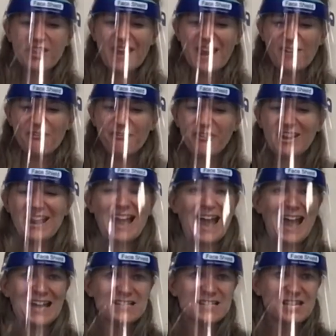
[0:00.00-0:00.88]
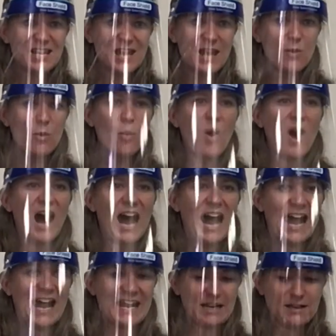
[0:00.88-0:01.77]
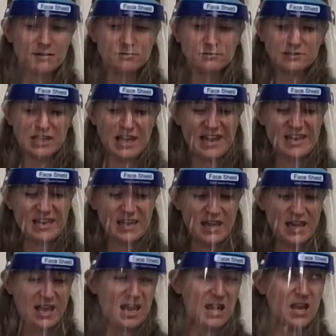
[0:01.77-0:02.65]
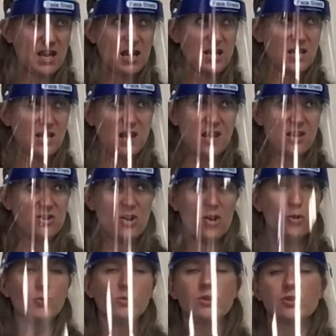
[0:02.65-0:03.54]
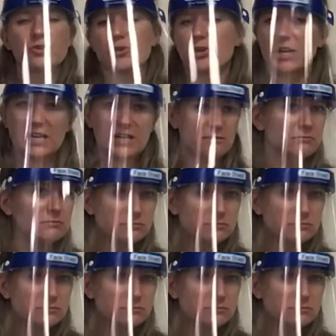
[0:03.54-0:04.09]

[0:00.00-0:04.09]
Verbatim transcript: they flat and wide, like a, an oak tree.